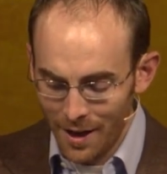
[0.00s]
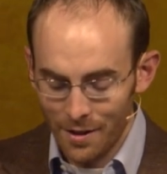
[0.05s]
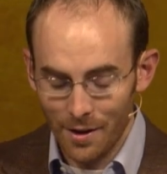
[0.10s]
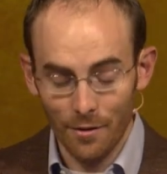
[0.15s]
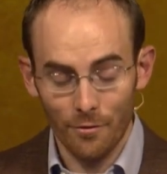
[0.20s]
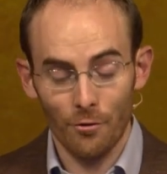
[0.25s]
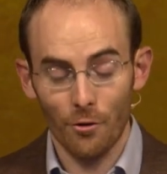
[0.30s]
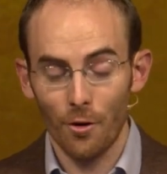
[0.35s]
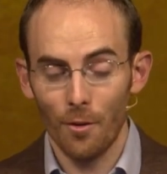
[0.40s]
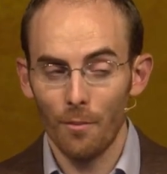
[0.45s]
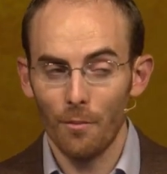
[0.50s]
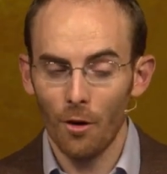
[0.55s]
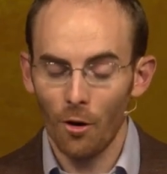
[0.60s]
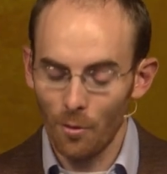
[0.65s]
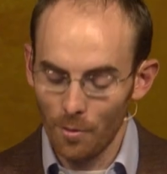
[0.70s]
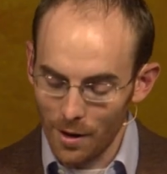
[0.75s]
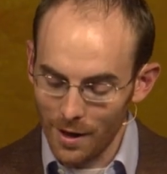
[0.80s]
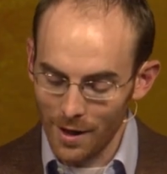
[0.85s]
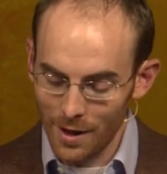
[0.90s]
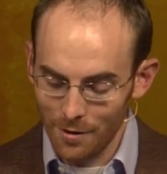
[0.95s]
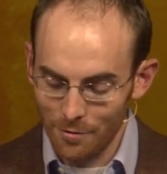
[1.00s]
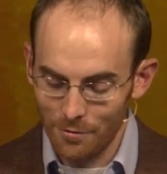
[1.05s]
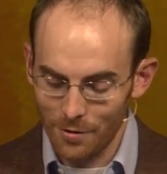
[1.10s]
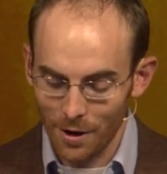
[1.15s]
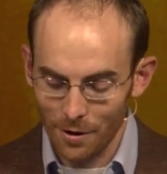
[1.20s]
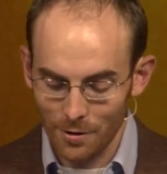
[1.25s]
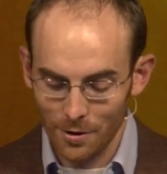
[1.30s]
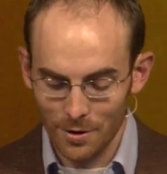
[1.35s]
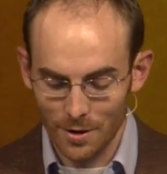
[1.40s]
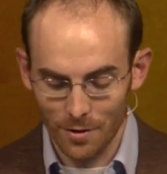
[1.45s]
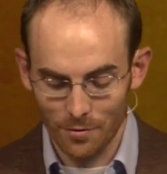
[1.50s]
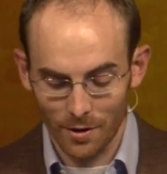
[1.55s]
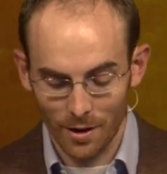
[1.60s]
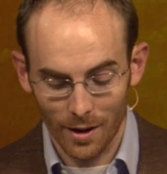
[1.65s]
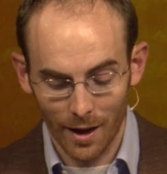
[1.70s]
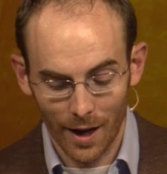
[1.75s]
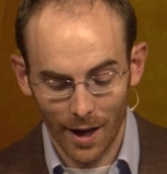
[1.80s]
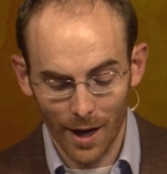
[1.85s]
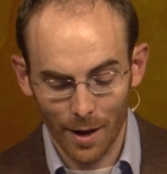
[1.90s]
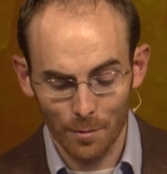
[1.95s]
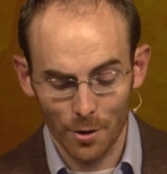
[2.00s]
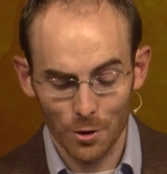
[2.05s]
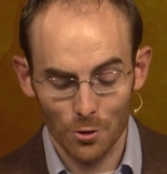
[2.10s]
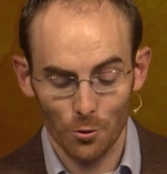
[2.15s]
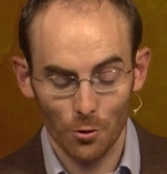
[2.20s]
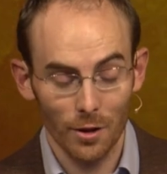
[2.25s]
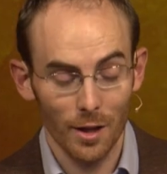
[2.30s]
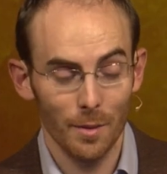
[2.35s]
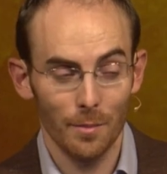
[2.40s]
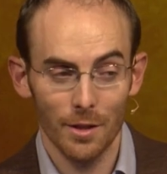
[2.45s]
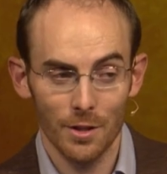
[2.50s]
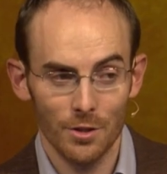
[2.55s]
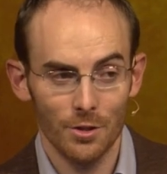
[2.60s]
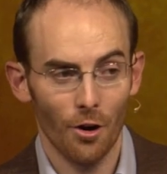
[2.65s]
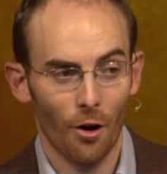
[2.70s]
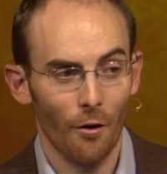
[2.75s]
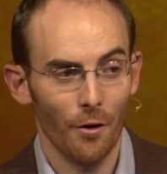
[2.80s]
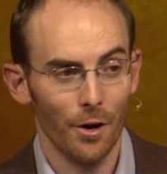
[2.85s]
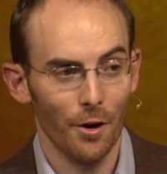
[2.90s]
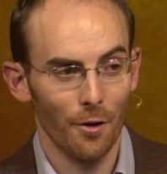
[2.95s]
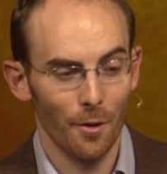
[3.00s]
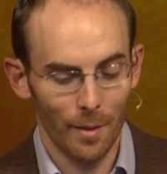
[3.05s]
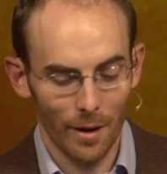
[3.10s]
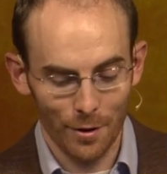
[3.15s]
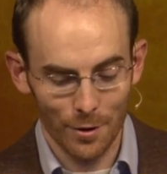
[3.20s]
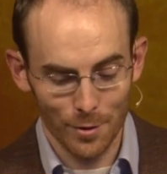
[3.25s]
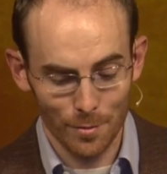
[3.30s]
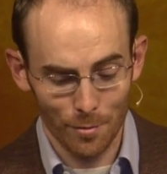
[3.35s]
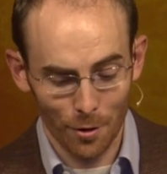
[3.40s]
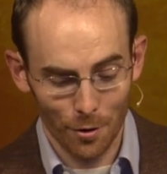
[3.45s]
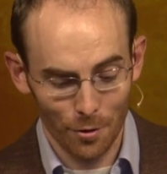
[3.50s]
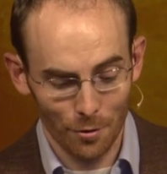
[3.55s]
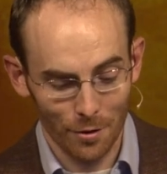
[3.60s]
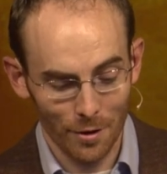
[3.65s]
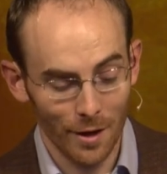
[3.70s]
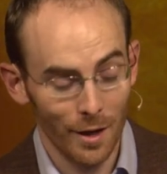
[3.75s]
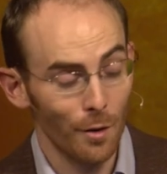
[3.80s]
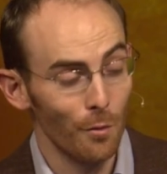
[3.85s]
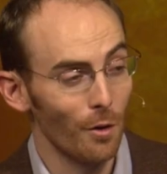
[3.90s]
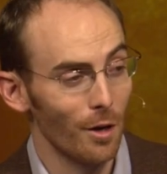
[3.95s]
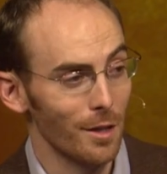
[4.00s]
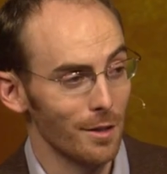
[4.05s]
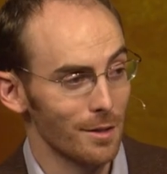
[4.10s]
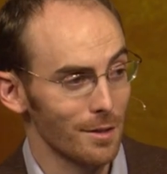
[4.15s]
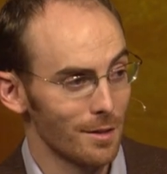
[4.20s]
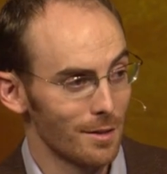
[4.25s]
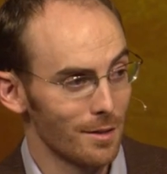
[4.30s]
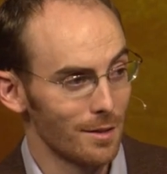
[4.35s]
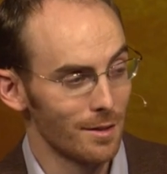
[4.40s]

that for a moment he felt as if the lion must really be sorrier about his mother than he was.